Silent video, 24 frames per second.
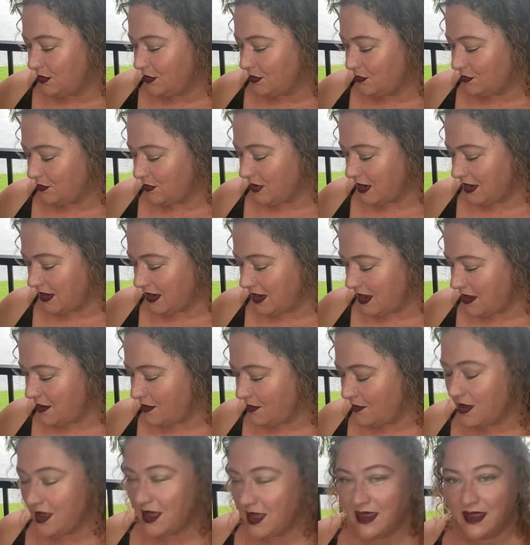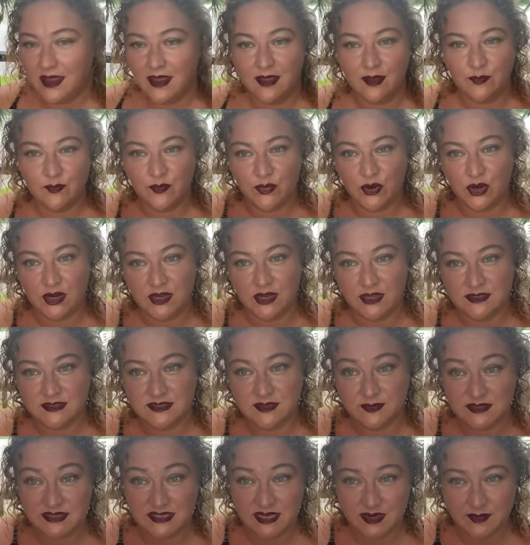Right now I am burning some
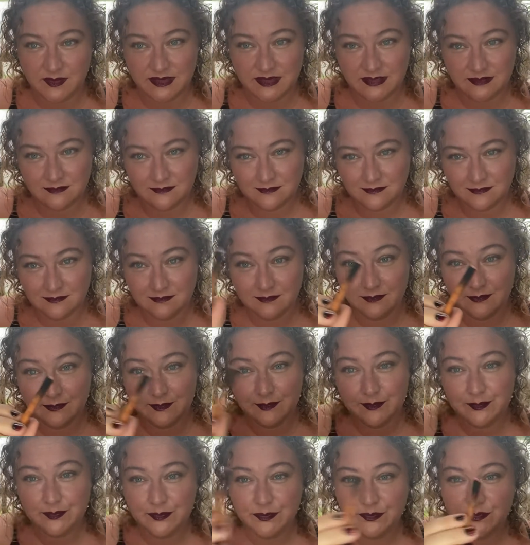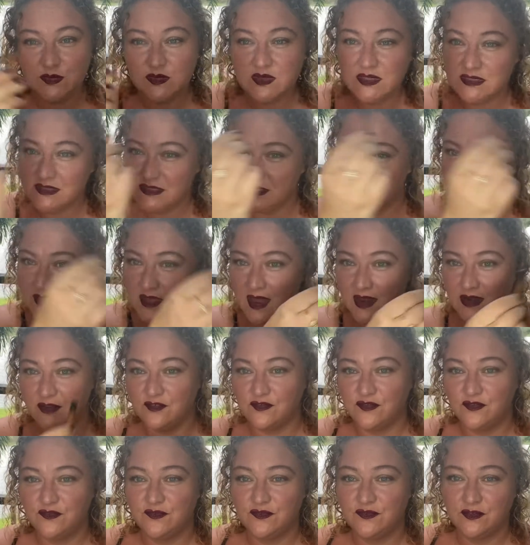cinnamon to kind of
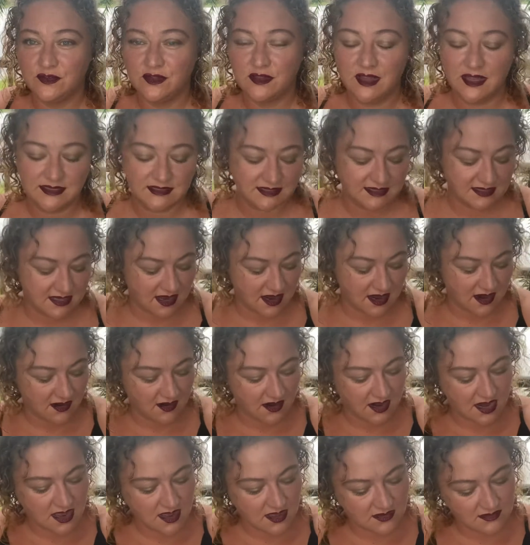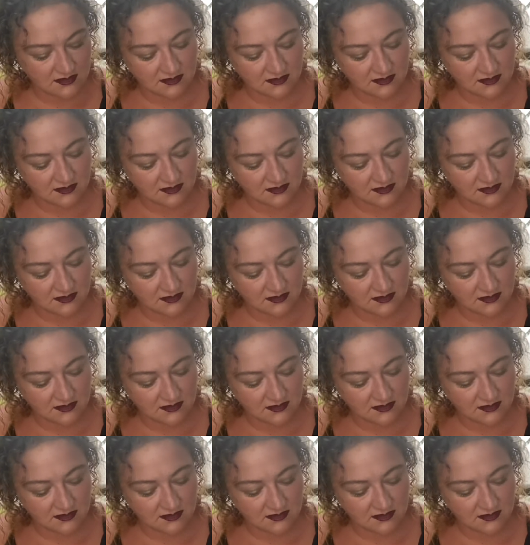cleanse the area.